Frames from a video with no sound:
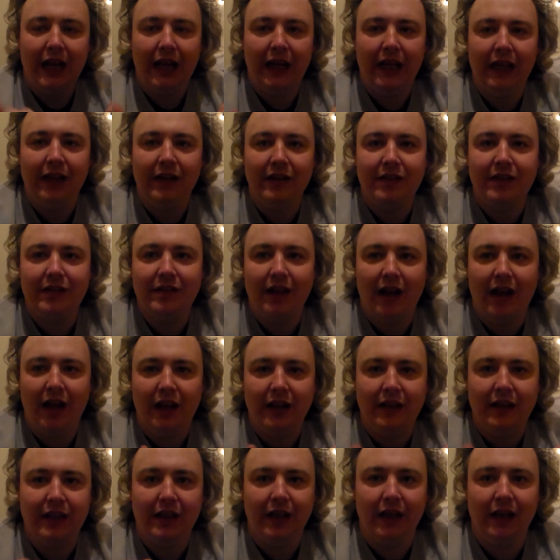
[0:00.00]
is,
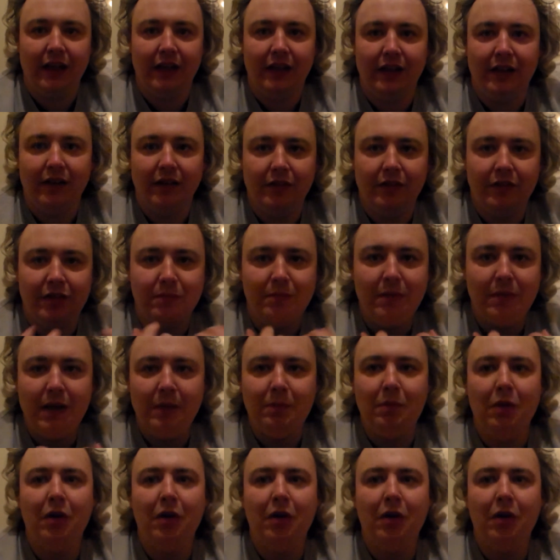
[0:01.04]
I think, to me